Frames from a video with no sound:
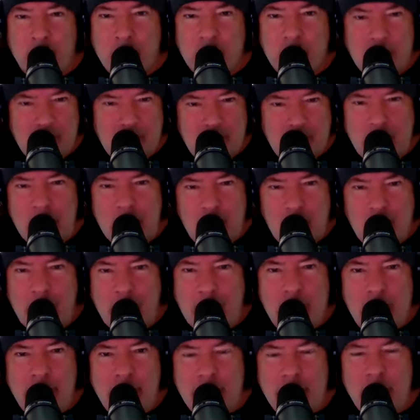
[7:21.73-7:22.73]
Did they not
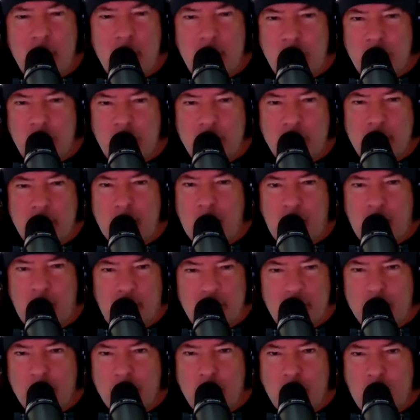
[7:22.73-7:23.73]
have his jersey hung
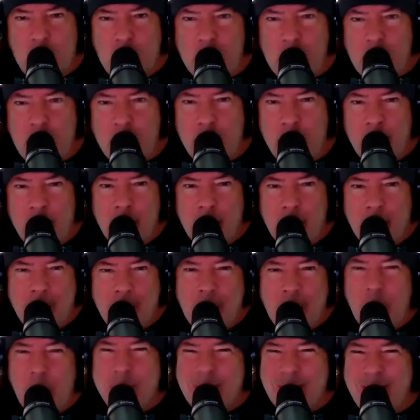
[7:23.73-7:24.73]
somewhere? And that
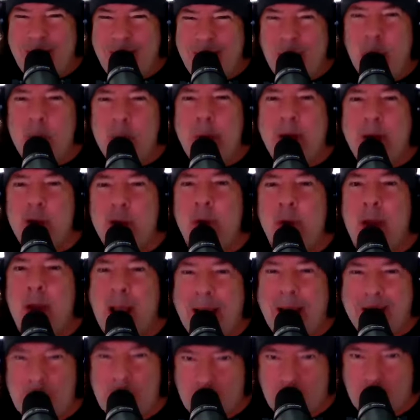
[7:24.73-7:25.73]
was based on high
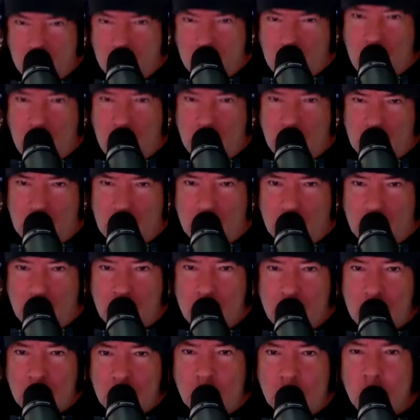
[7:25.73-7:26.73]
school hockey.
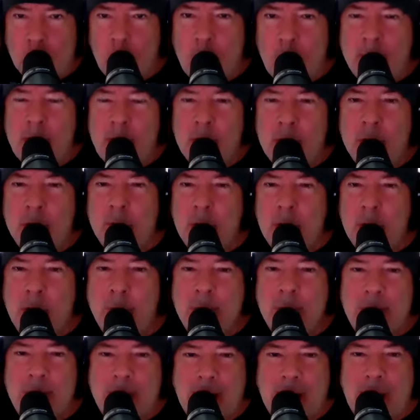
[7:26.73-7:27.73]
So I think sometimes
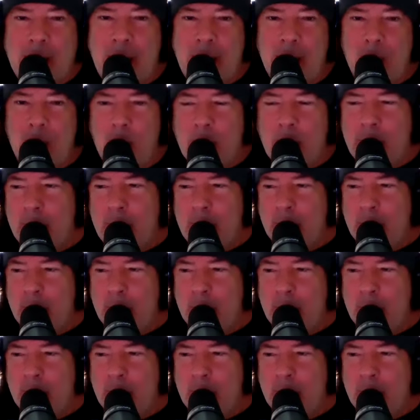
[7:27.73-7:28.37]
in Canada, we